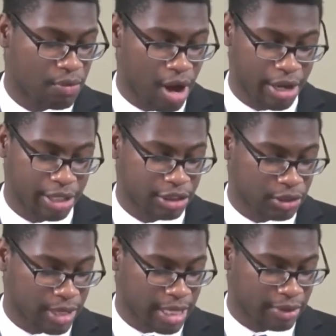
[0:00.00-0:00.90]
with all your
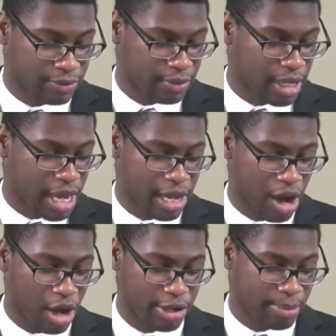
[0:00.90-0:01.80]
strength, and
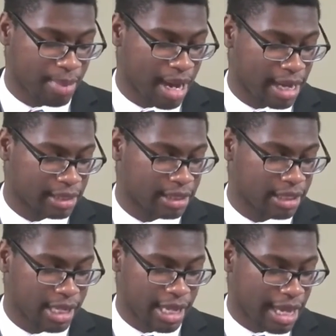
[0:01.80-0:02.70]
all your mind,
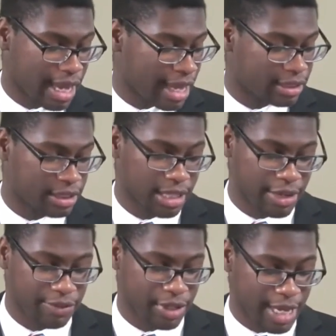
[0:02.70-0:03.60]
and to
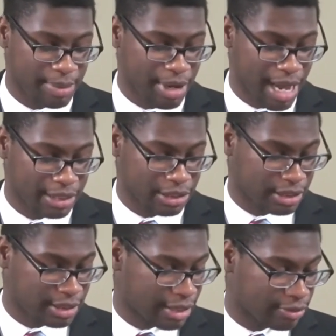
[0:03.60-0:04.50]
love your neighbor as
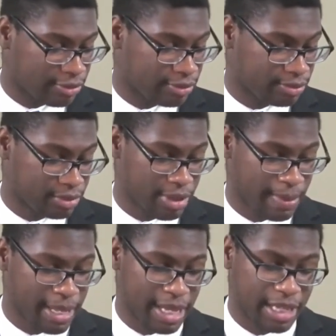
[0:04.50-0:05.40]
yourself.
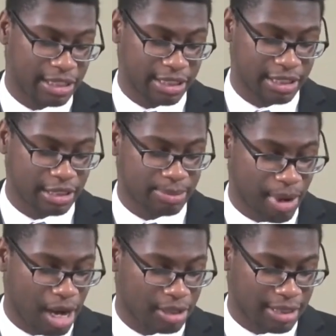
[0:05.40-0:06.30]
Jesus
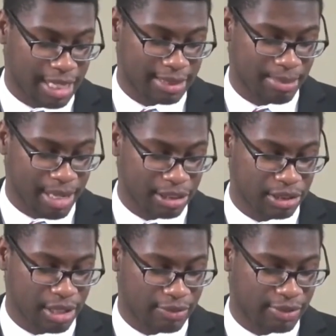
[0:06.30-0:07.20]
modeled that the
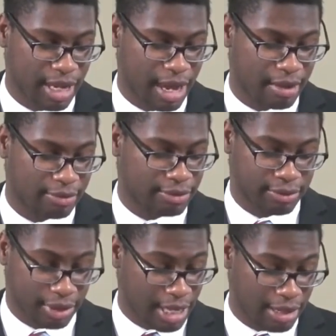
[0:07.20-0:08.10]
measure of
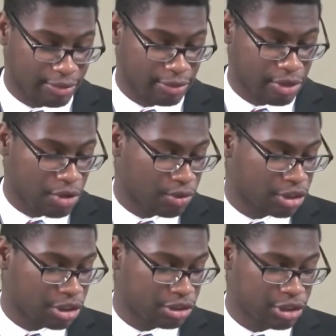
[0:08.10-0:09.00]
love
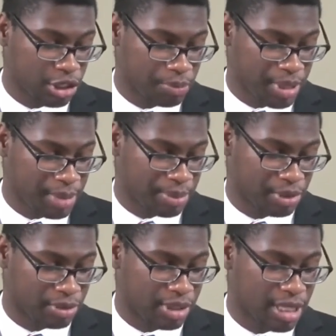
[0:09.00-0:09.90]
which you show
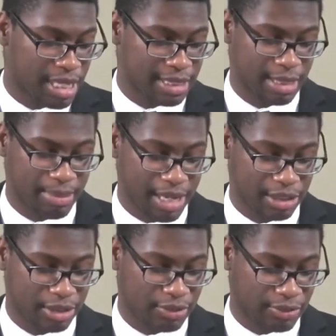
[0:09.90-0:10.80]
people is the
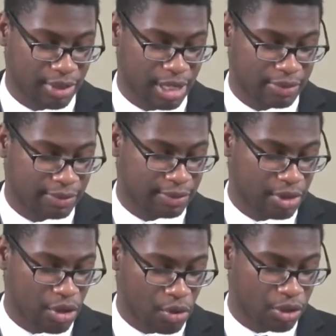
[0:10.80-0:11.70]
measure of love
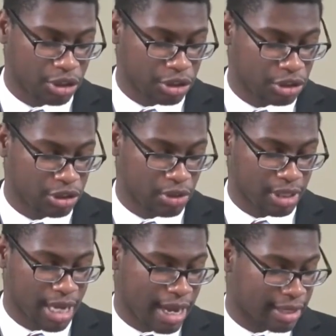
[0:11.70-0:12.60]
which you
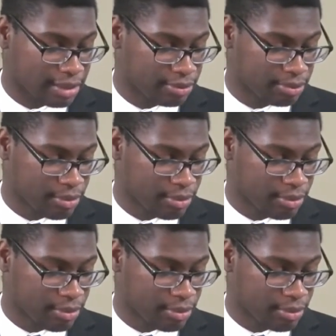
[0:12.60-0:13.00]
showed God.